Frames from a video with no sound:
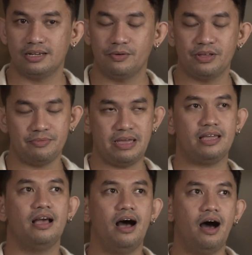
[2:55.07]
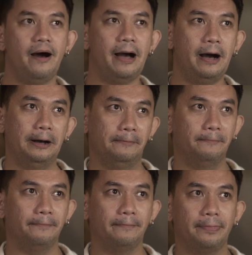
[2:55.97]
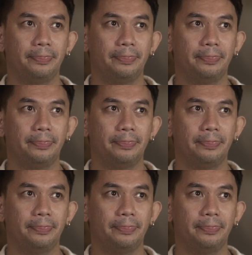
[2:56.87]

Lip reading: with me. One